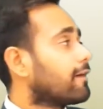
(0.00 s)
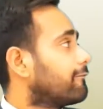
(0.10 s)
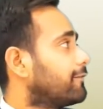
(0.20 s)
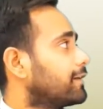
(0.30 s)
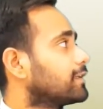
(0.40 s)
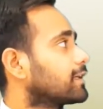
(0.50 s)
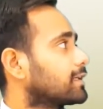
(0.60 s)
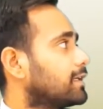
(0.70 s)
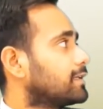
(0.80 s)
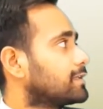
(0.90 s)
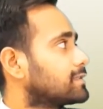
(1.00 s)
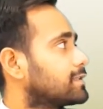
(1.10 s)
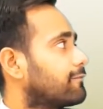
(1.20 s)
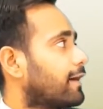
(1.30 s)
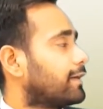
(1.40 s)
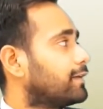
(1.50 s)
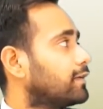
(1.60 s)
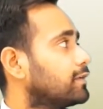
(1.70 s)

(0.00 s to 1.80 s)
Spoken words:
Where the current is divided,